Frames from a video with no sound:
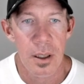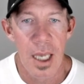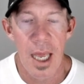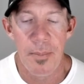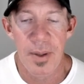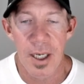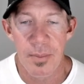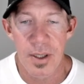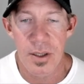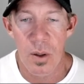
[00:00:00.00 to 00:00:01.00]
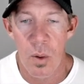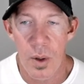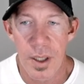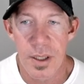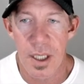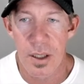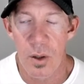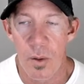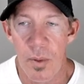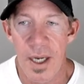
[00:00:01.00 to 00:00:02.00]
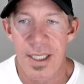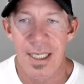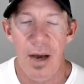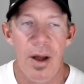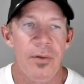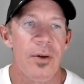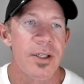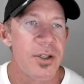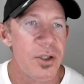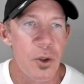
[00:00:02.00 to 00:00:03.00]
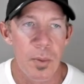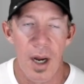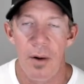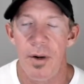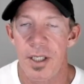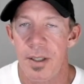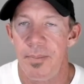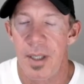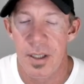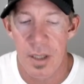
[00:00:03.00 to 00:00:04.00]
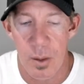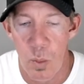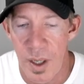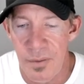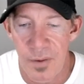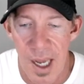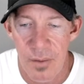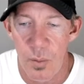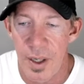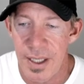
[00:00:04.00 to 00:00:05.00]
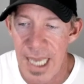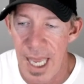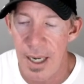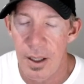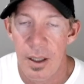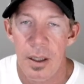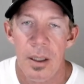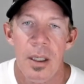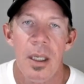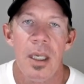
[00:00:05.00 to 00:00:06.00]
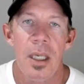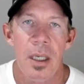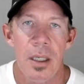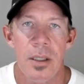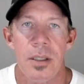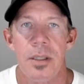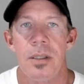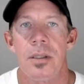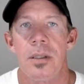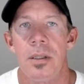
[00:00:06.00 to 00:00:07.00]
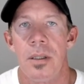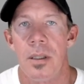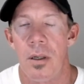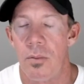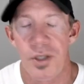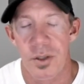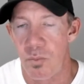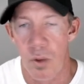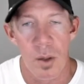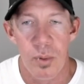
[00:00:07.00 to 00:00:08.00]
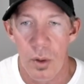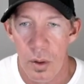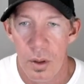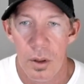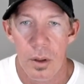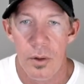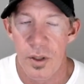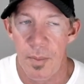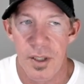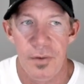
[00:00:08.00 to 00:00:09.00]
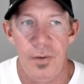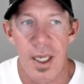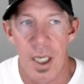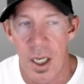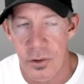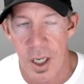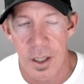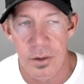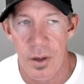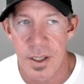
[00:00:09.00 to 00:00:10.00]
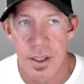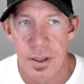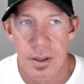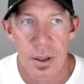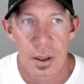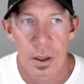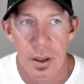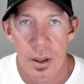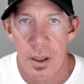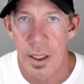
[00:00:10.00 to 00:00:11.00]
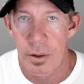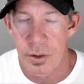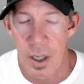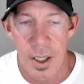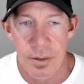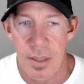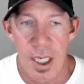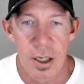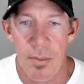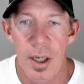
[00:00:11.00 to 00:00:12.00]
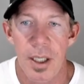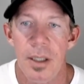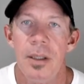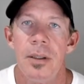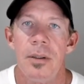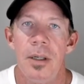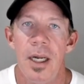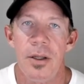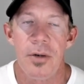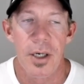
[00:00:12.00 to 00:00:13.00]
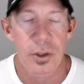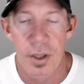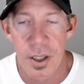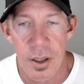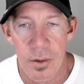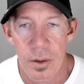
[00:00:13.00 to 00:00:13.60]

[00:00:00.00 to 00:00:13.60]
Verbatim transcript: and pick up these coins at lower prices. However, it's super high risk because like one in five, one in 10 is oh, just rug pull. There's a bunch of fake contract addresses. Like they're trying to take your money, right? They're trying to trick you.